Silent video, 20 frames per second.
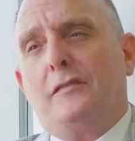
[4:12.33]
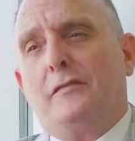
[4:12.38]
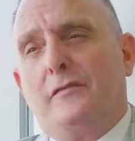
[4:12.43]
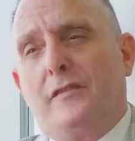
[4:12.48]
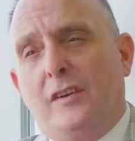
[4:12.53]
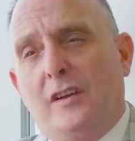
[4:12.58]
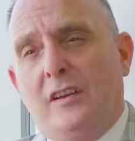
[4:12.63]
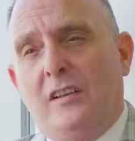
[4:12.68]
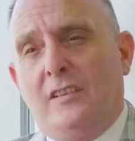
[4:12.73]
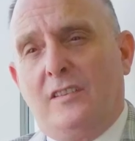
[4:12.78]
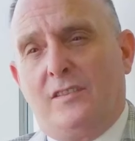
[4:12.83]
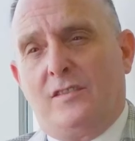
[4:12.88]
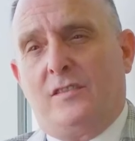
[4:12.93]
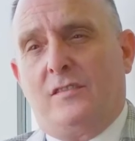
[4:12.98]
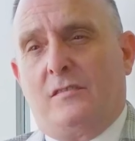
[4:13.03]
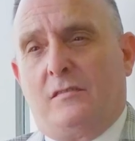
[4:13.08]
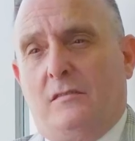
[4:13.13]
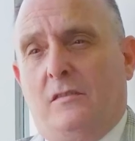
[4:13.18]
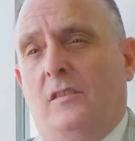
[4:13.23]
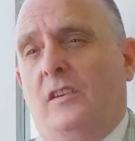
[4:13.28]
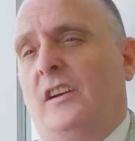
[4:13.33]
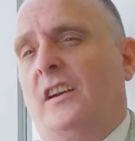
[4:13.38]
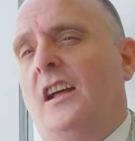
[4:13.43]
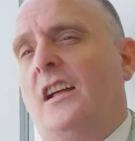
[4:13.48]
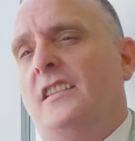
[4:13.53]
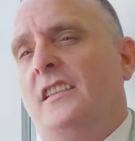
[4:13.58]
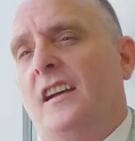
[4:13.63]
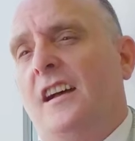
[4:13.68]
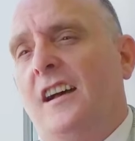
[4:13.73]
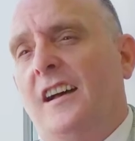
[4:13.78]
in France or
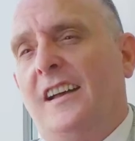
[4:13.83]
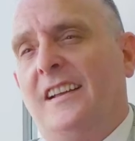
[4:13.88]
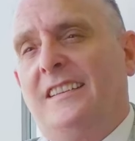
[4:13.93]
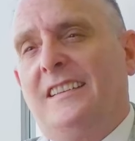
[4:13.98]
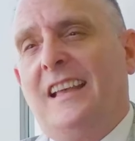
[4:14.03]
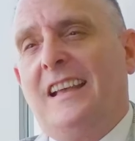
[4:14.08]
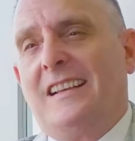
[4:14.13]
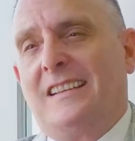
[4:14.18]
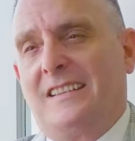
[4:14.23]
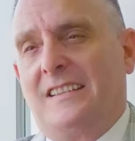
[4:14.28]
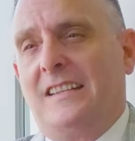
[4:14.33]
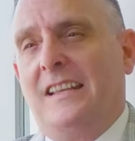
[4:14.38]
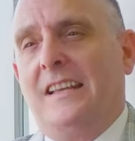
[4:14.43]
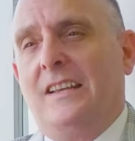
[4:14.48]
another high tax